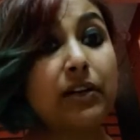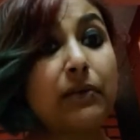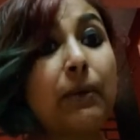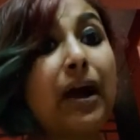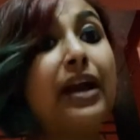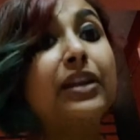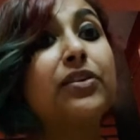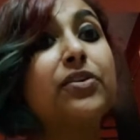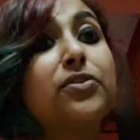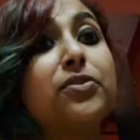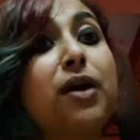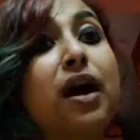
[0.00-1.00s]
while
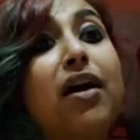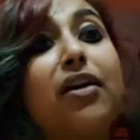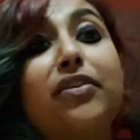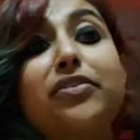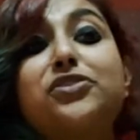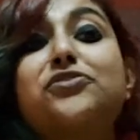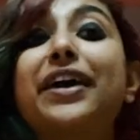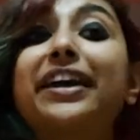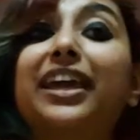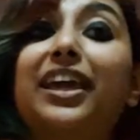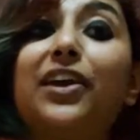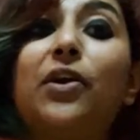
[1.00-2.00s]
you are
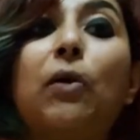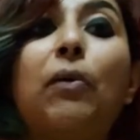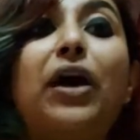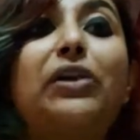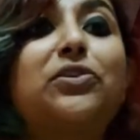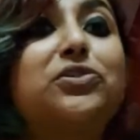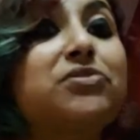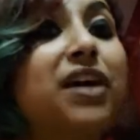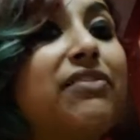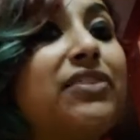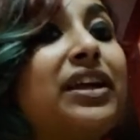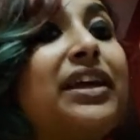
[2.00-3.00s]
trekking or while you're
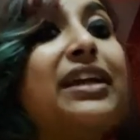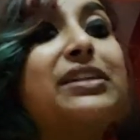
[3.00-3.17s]
traveling.